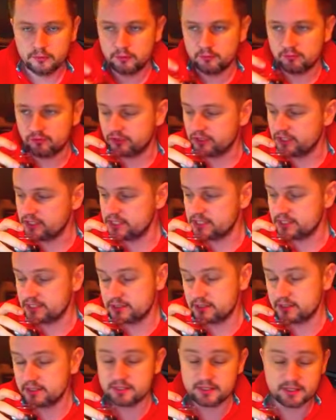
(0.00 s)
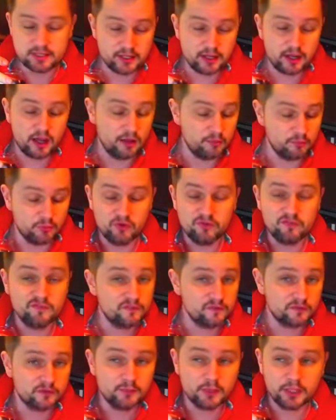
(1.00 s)
For anything, I'm off
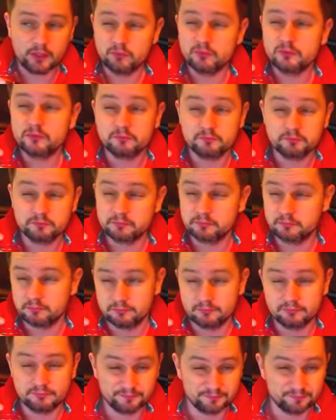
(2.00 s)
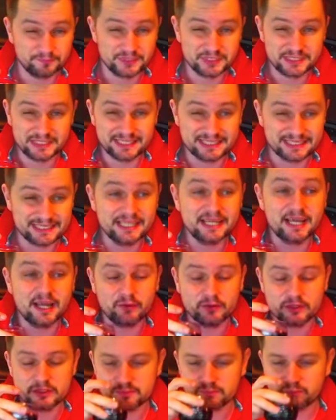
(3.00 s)
for about 16
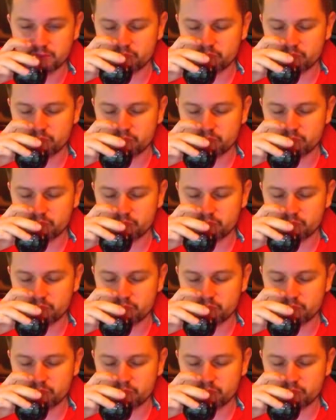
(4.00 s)
hours.